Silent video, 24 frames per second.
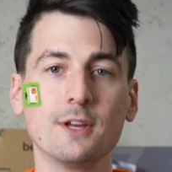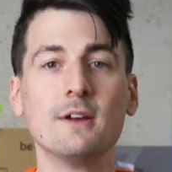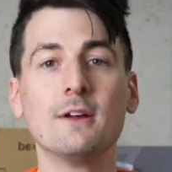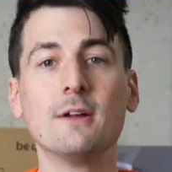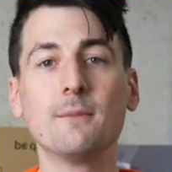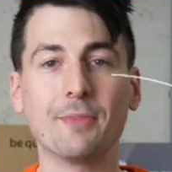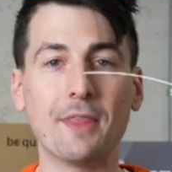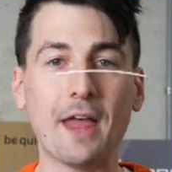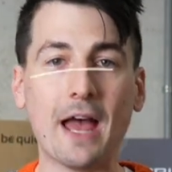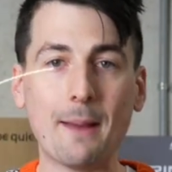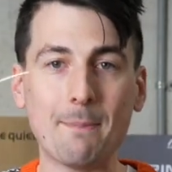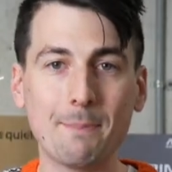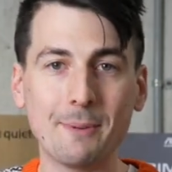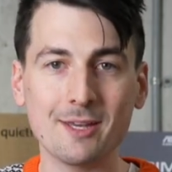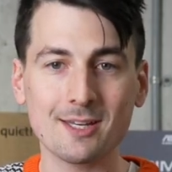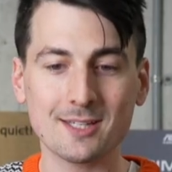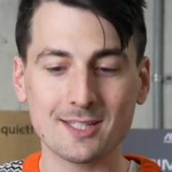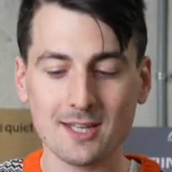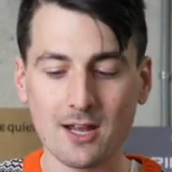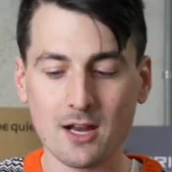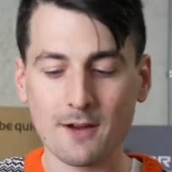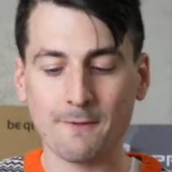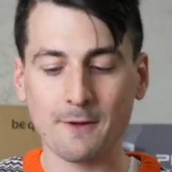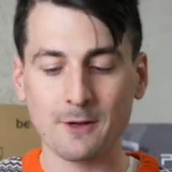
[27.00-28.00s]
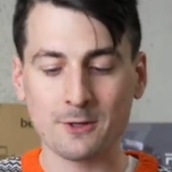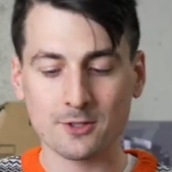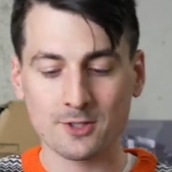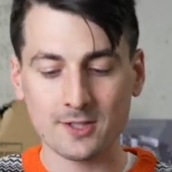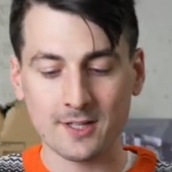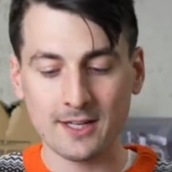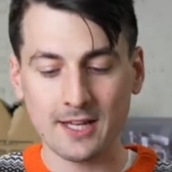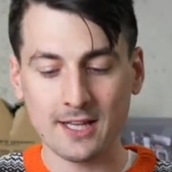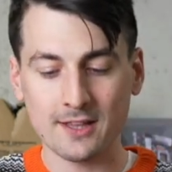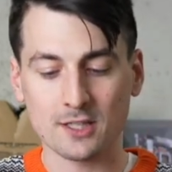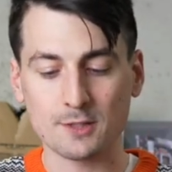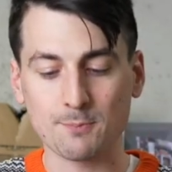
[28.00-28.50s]
That being said, if you're interested
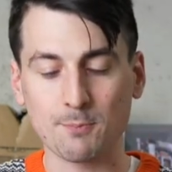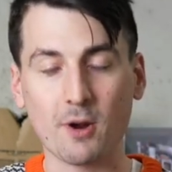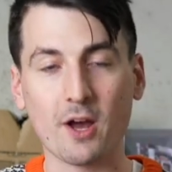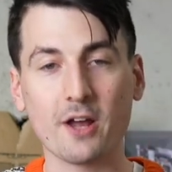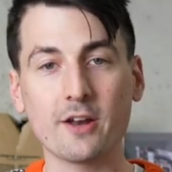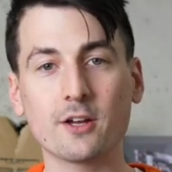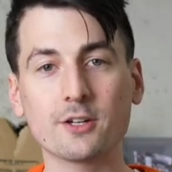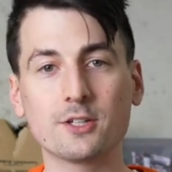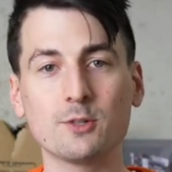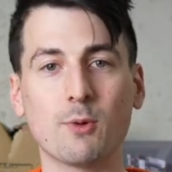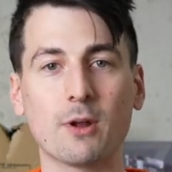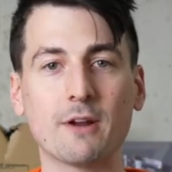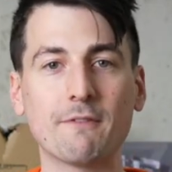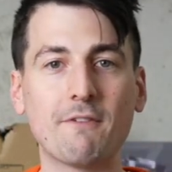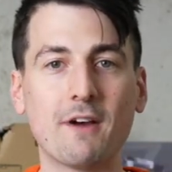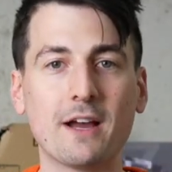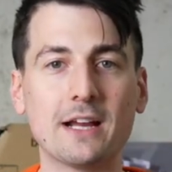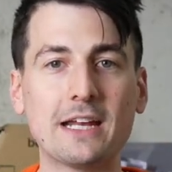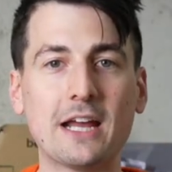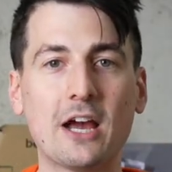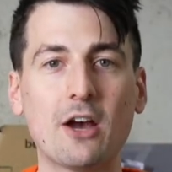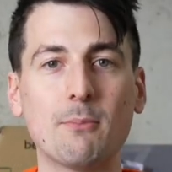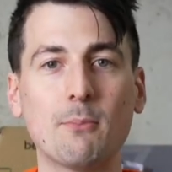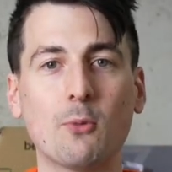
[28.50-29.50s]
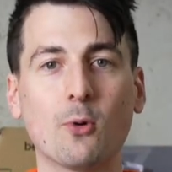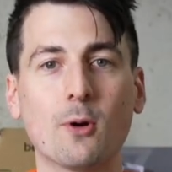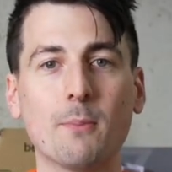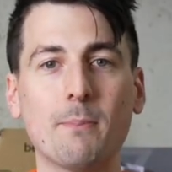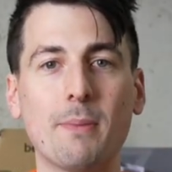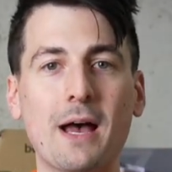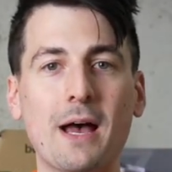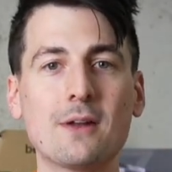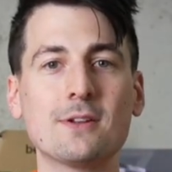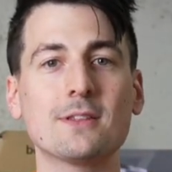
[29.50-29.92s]
in this product, you want to find out more about it,